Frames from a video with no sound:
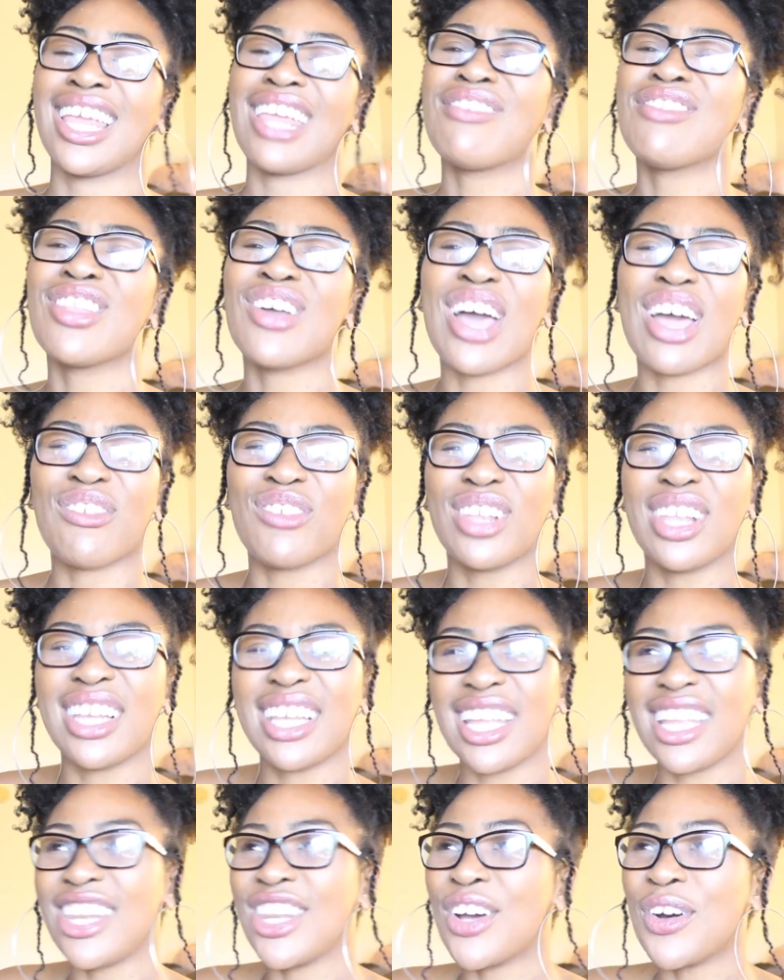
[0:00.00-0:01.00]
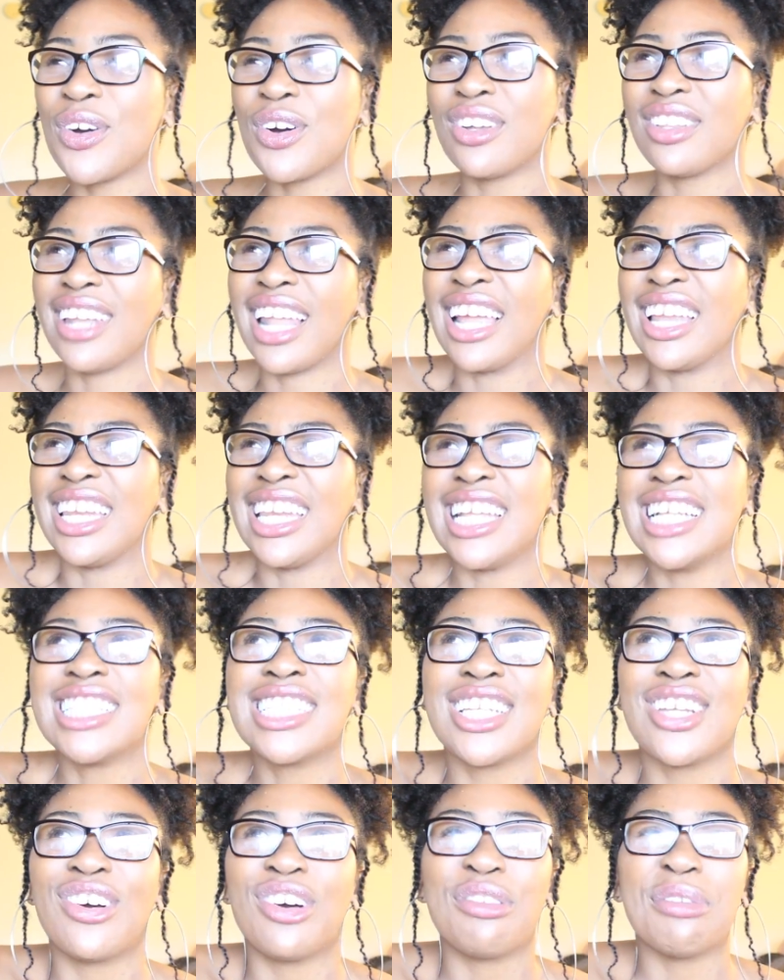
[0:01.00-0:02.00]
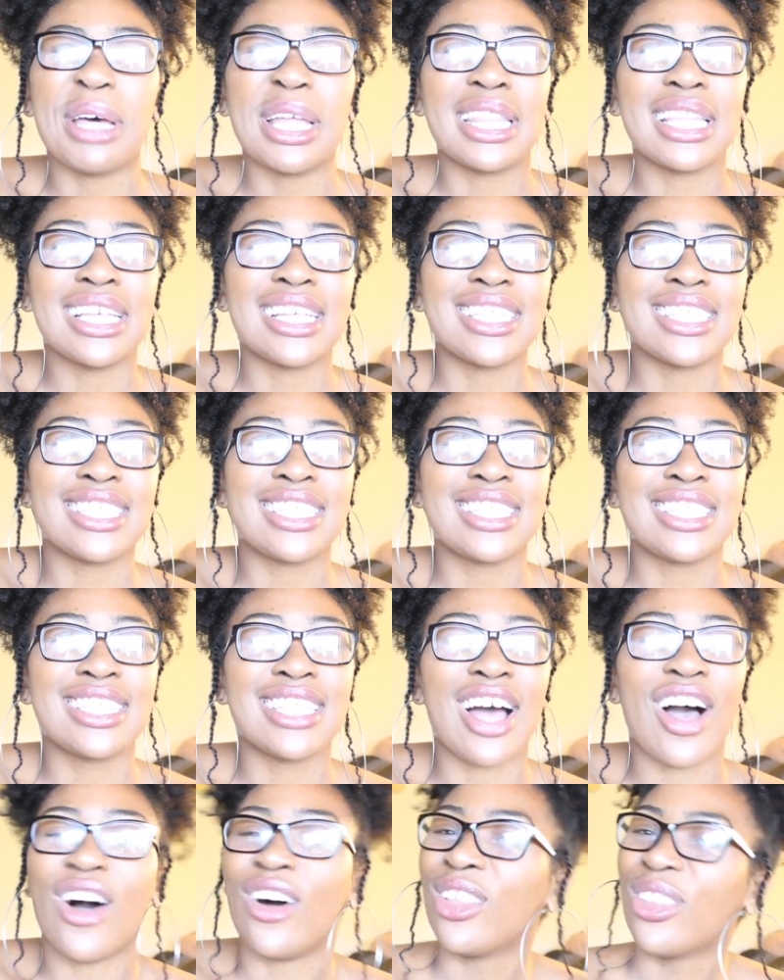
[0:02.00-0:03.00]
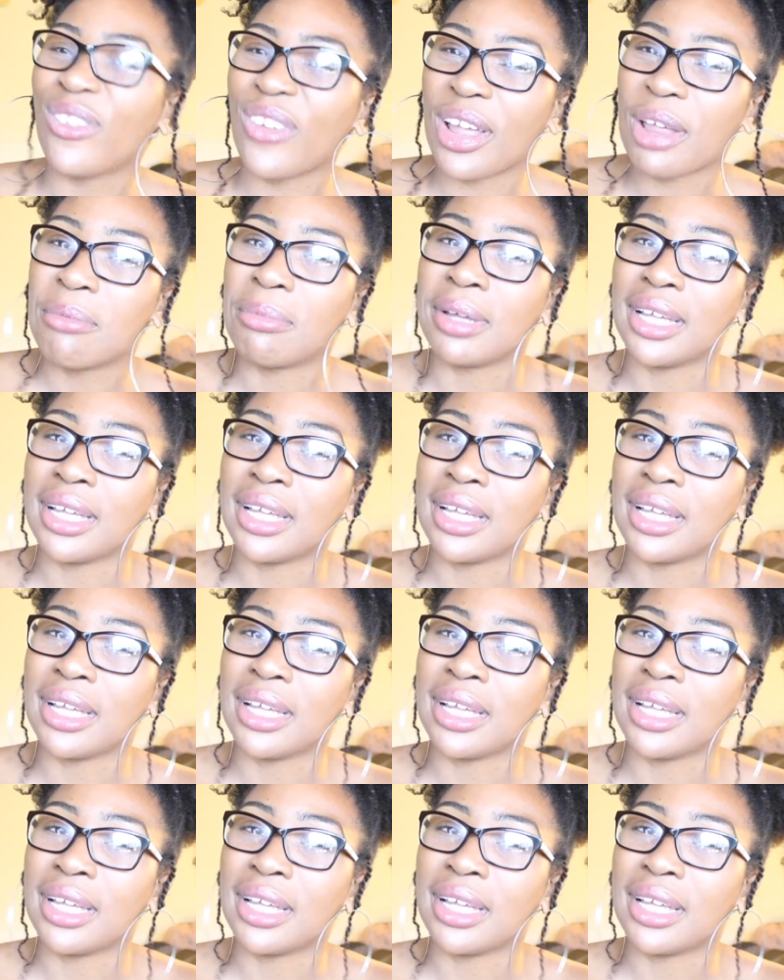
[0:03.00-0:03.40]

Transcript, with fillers: even though i really didn't know like need to know about this all the way